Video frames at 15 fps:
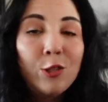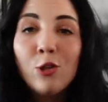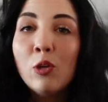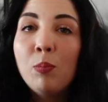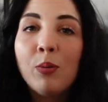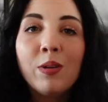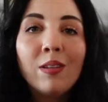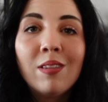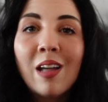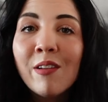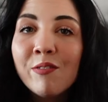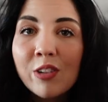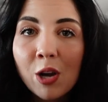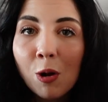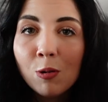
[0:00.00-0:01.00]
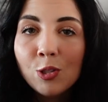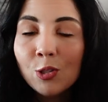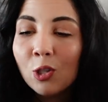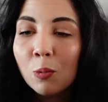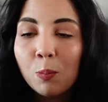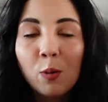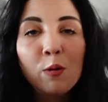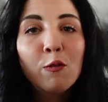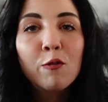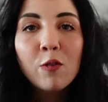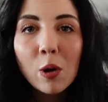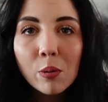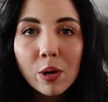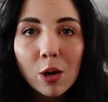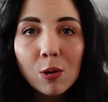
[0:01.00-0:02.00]
You could put love notes, you can put
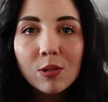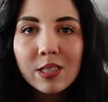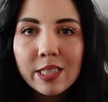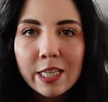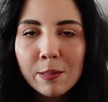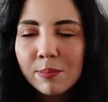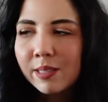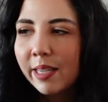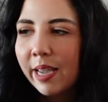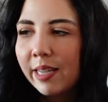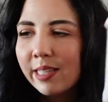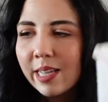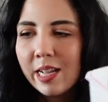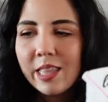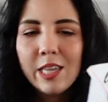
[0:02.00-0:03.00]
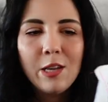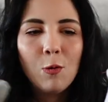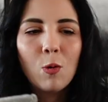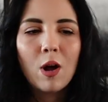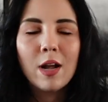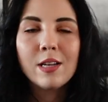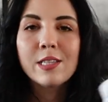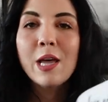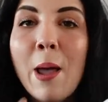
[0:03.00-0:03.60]
photos, keepsakes, anything you want.